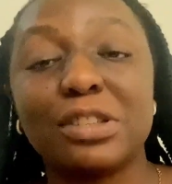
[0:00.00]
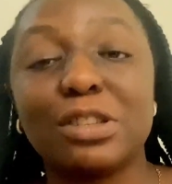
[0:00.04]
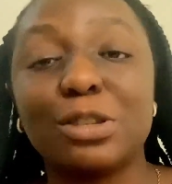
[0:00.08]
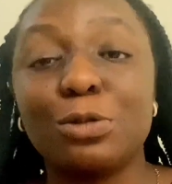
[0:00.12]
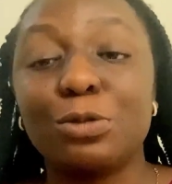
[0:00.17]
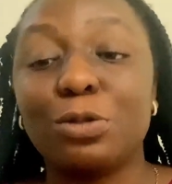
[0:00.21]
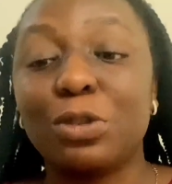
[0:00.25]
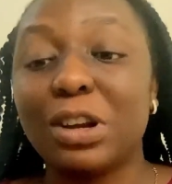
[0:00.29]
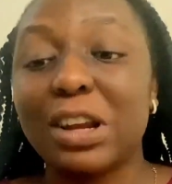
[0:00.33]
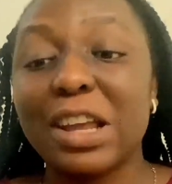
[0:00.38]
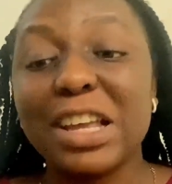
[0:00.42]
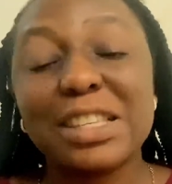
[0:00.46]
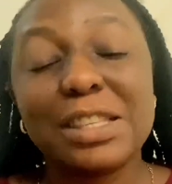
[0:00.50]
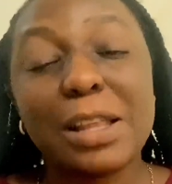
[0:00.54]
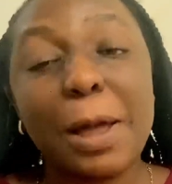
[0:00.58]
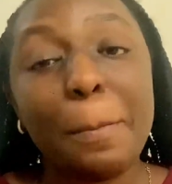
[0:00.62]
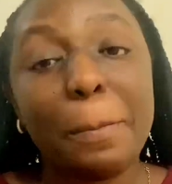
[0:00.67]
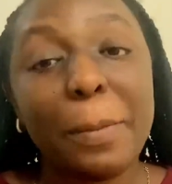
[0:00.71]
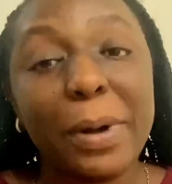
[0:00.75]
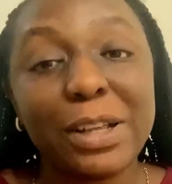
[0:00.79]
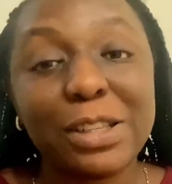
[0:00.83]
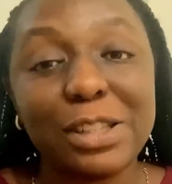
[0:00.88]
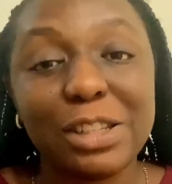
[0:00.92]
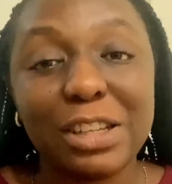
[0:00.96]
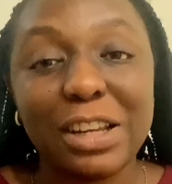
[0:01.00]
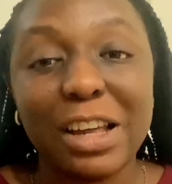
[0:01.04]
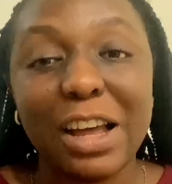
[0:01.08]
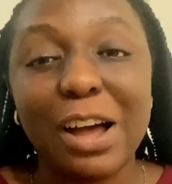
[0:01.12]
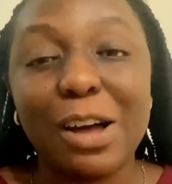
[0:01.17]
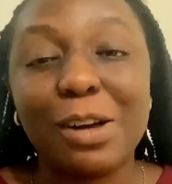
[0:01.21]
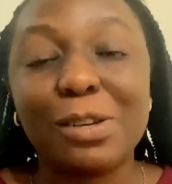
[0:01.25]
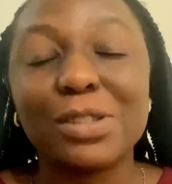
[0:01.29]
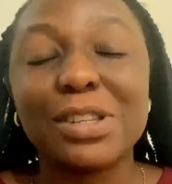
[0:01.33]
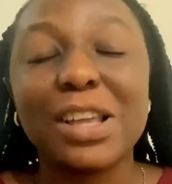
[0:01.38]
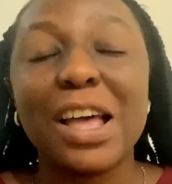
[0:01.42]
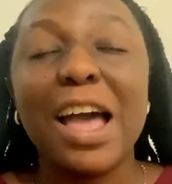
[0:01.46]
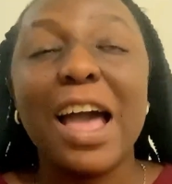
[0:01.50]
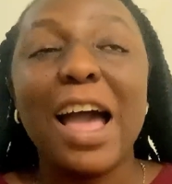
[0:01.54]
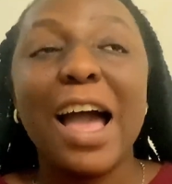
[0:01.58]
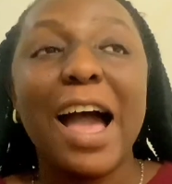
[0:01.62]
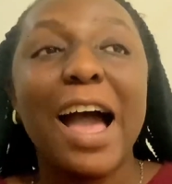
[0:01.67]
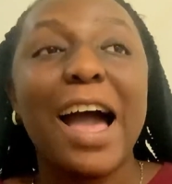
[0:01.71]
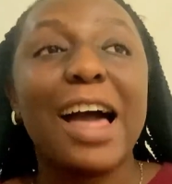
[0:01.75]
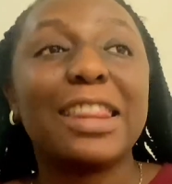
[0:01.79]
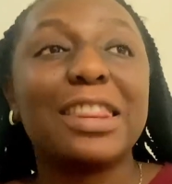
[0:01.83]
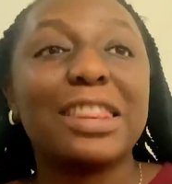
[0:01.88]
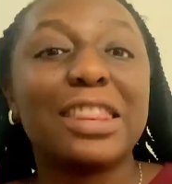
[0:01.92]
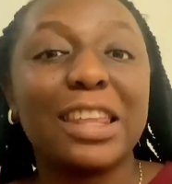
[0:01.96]
So Fola is now back to the house,
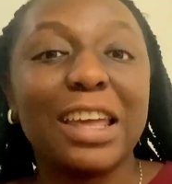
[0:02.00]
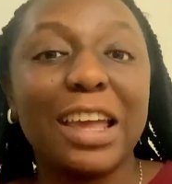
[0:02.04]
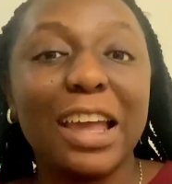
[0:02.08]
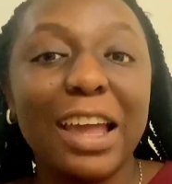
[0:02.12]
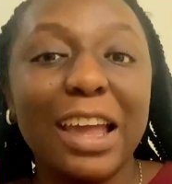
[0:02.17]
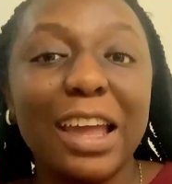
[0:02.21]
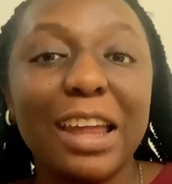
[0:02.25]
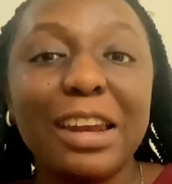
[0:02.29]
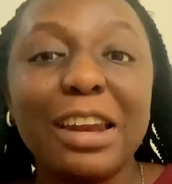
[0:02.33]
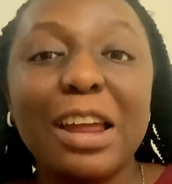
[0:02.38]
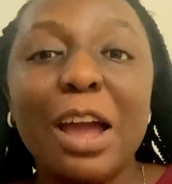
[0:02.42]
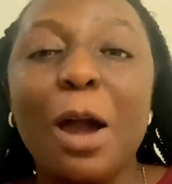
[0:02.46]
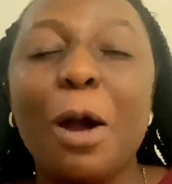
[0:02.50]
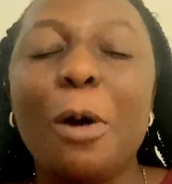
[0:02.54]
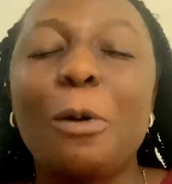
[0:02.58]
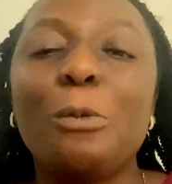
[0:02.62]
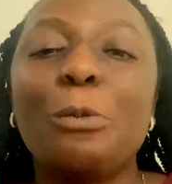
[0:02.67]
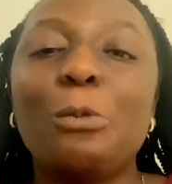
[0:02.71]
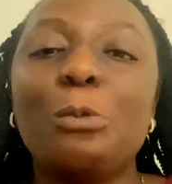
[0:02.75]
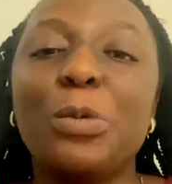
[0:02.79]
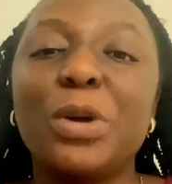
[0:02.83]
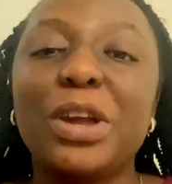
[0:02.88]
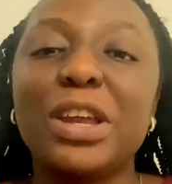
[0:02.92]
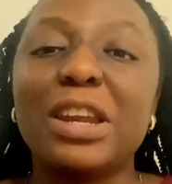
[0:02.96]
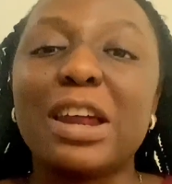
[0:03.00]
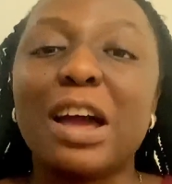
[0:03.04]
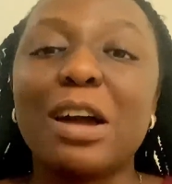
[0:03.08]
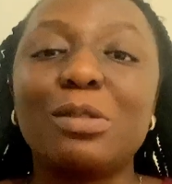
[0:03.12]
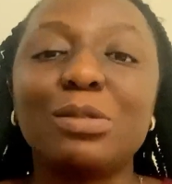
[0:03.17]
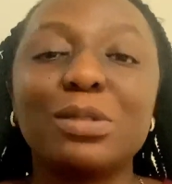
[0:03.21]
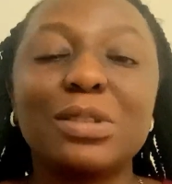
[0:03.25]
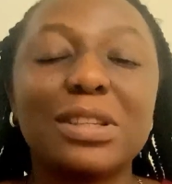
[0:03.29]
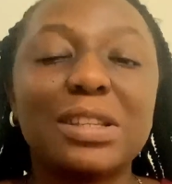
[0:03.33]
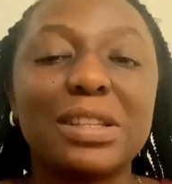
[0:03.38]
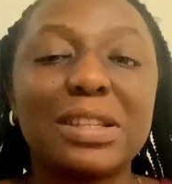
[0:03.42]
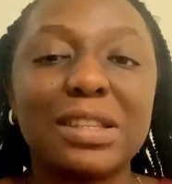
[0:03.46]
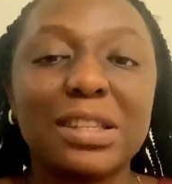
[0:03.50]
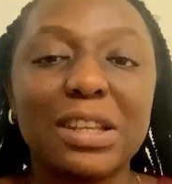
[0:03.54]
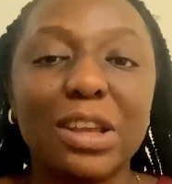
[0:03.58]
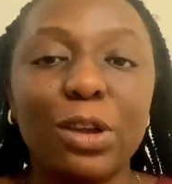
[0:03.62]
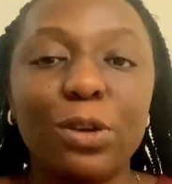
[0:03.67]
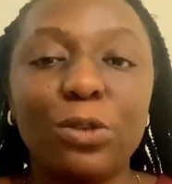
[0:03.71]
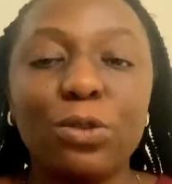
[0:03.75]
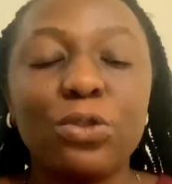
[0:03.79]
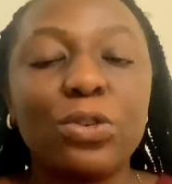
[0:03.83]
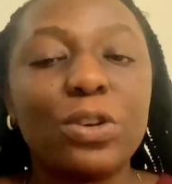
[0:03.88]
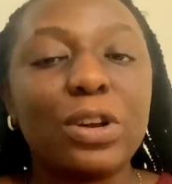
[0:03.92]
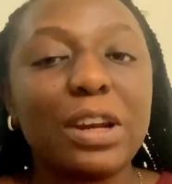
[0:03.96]
and then we now see
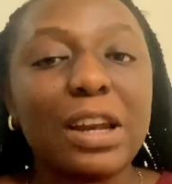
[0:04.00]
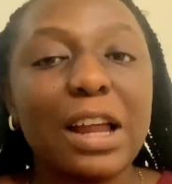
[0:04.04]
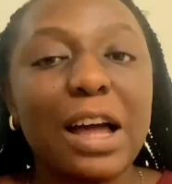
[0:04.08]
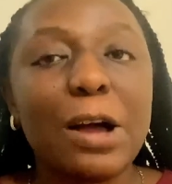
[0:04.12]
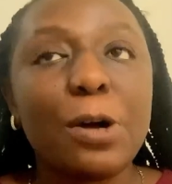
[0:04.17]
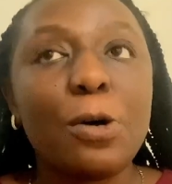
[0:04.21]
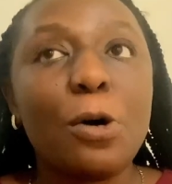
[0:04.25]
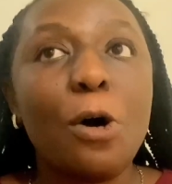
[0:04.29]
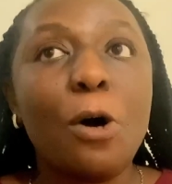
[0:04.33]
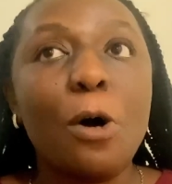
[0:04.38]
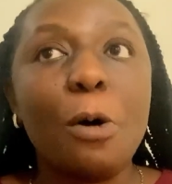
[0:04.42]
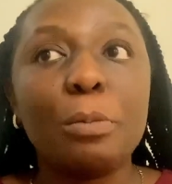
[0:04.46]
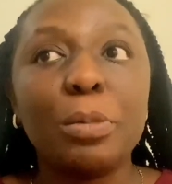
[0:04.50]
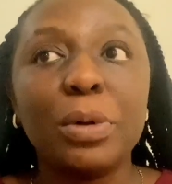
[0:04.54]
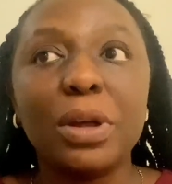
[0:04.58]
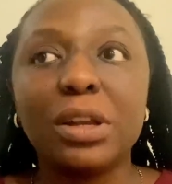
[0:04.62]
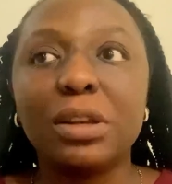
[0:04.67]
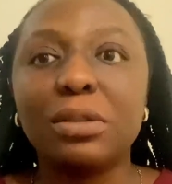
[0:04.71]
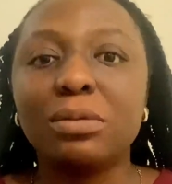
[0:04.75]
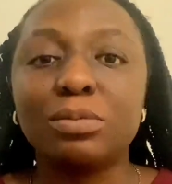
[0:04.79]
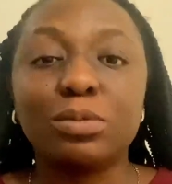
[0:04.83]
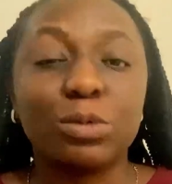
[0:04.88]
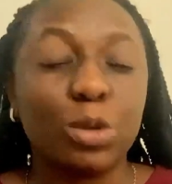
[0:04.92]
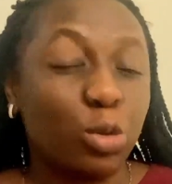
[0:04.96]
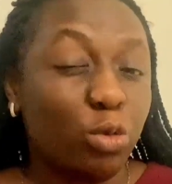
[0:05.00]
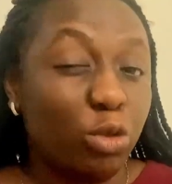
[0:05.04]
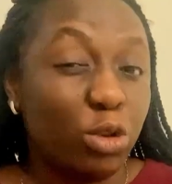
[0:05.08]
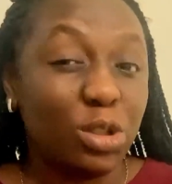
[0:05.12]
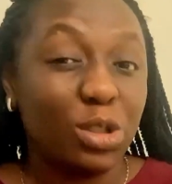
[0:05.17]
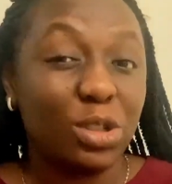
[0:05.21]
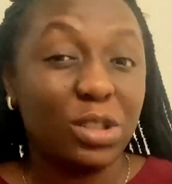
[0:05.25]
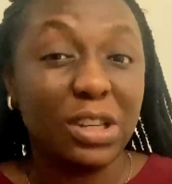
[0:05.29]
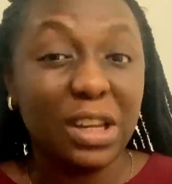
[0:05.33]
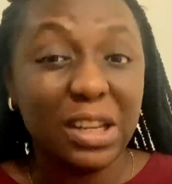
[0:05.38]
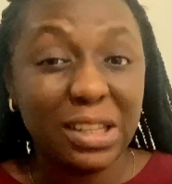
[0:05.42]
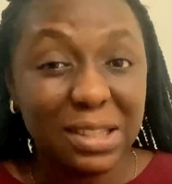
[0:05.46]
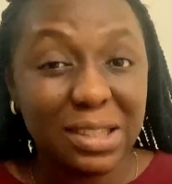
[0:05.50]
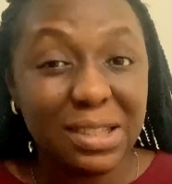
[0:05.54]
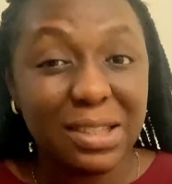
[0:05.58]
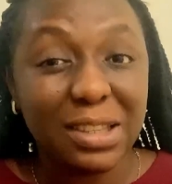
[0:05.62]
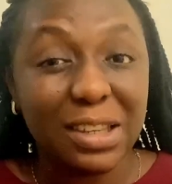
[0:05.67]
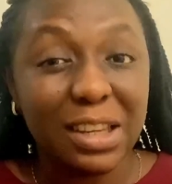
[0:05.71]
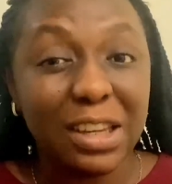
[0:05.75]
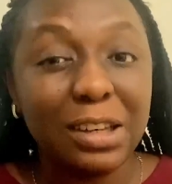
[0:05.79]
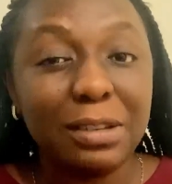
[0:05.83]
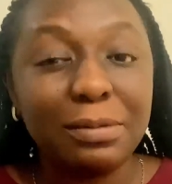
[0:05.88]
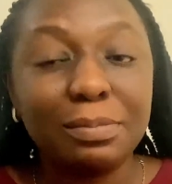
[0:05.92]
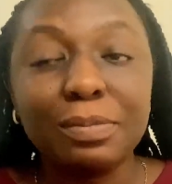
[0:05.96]
Fola coming for today's
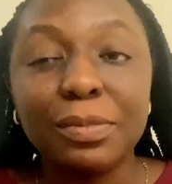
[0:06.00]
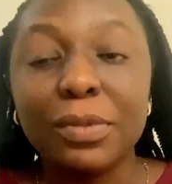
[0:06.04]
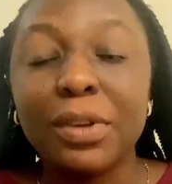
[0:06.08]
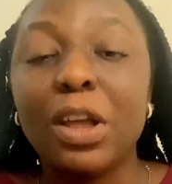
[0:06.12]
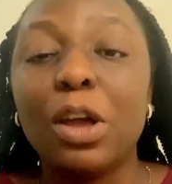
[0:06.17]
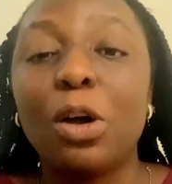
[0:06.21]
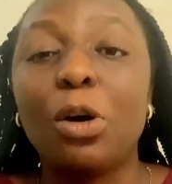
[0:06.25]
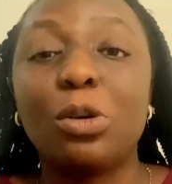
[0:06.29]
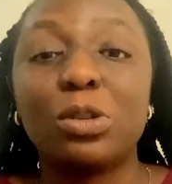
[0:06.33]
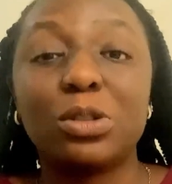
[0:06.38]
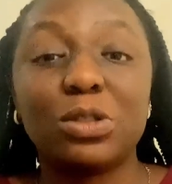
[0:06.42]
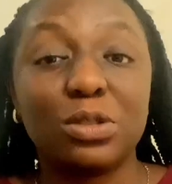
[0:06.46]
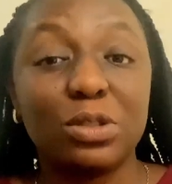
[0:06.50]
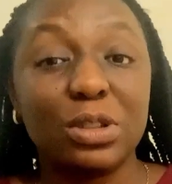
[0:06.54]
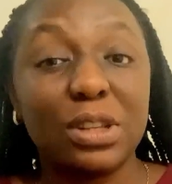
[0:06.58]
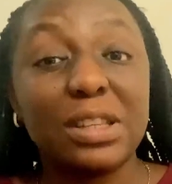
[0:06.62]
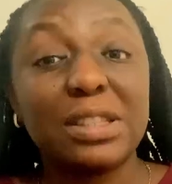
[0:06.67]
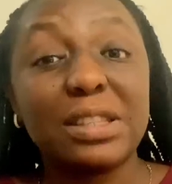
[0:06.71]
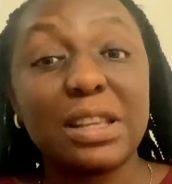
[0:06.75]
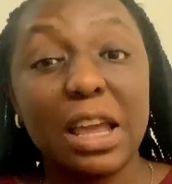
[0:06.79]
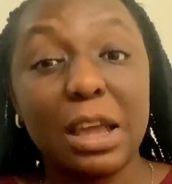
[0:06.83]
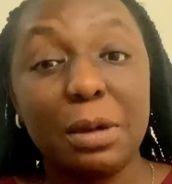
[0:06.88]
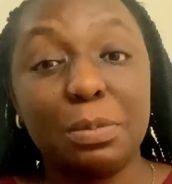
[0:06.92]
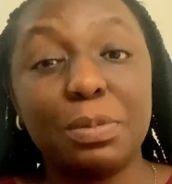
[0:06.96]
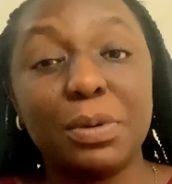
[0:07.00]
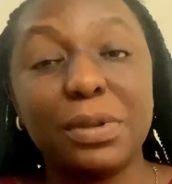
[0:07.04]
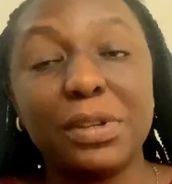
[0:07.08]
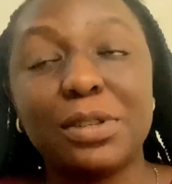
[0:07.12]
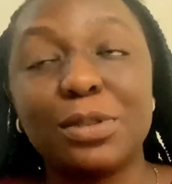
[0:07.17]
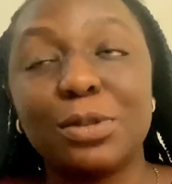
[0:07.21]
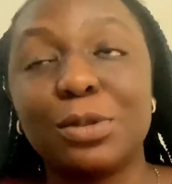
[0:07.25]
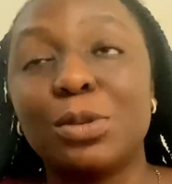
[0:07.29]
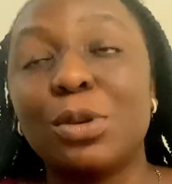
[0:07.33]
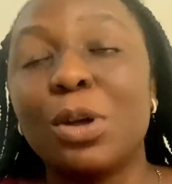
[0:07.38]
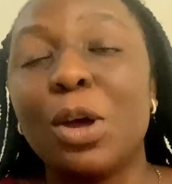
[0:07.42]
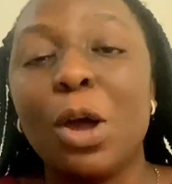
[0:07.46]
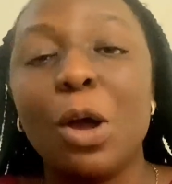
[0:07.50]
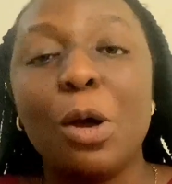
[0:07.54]
scene or today's episode.